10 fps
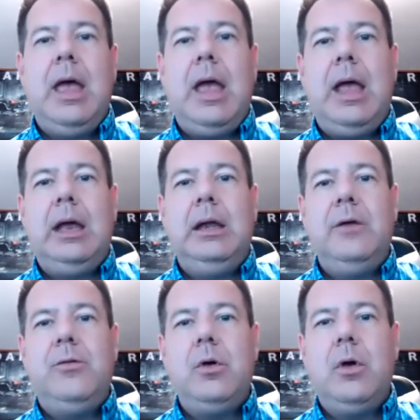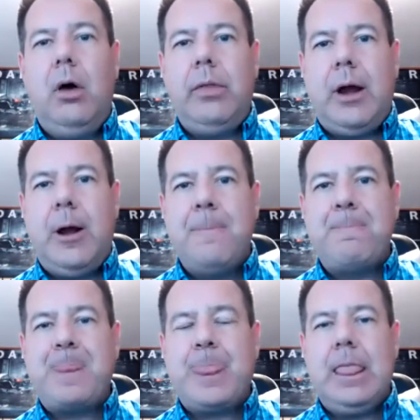And if you go there,
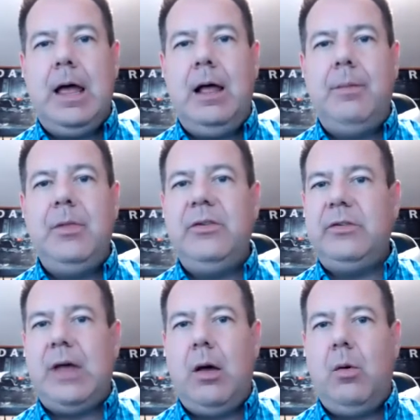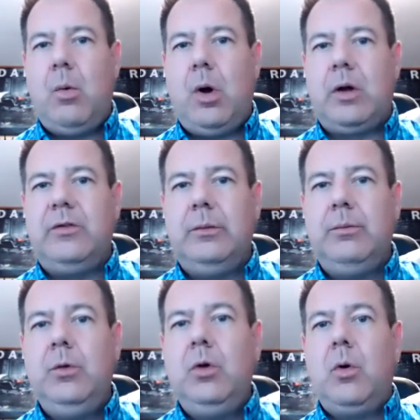this is how it works.
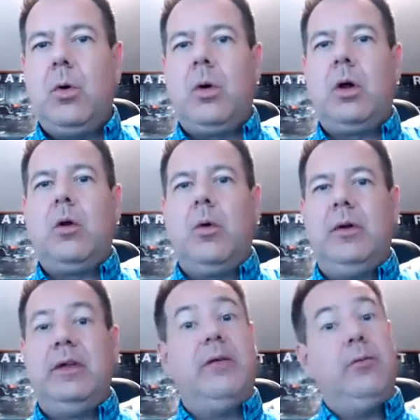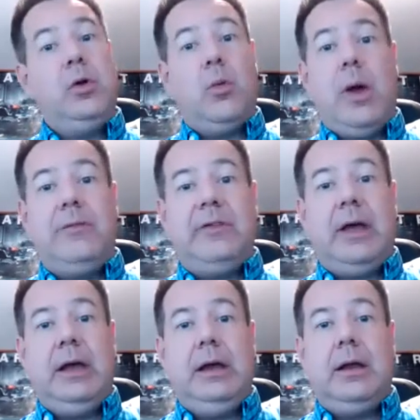You're going to give them your
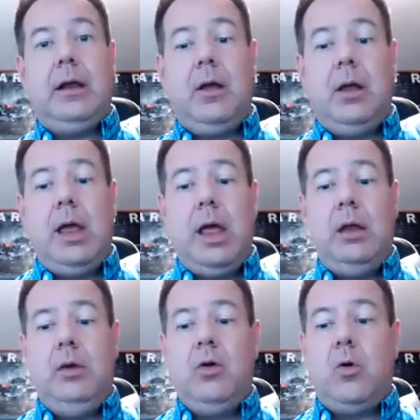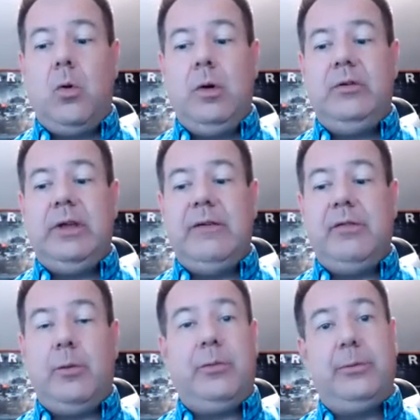website, and you're going to give
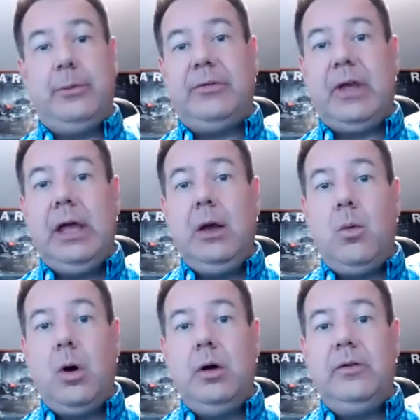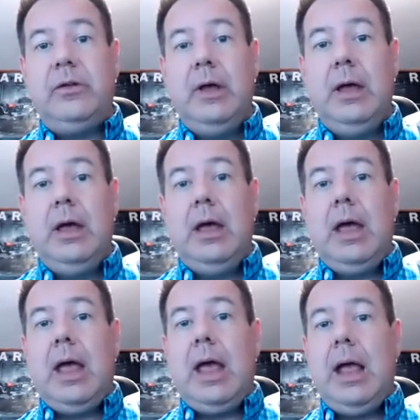them some keywords
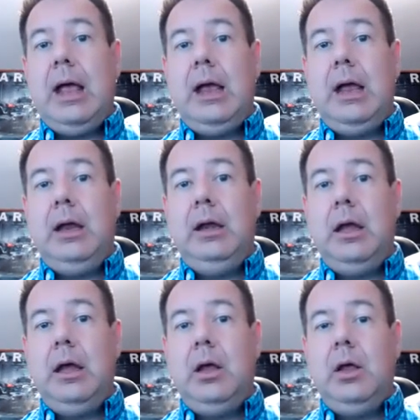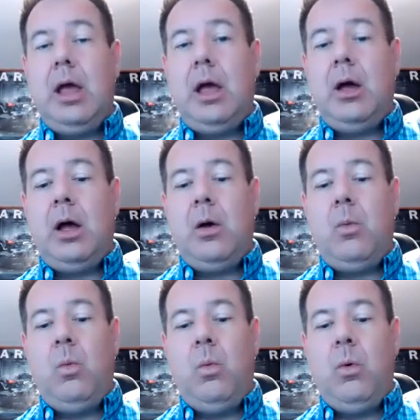and
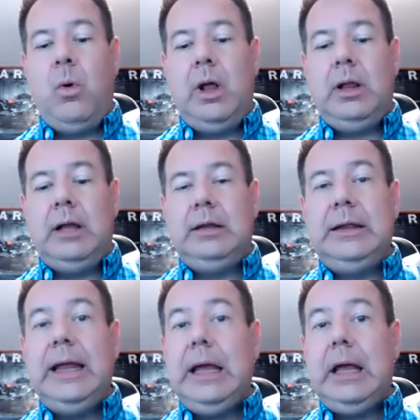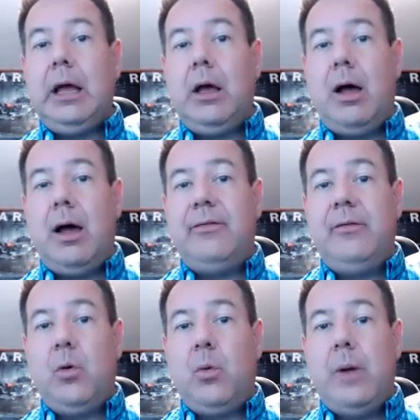a link off of
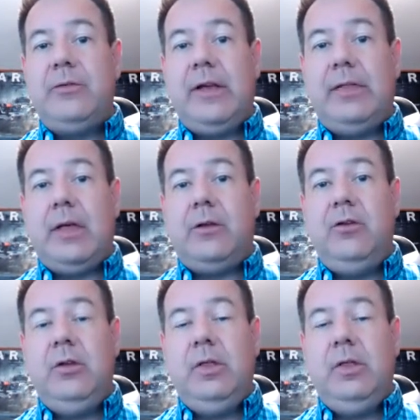your website that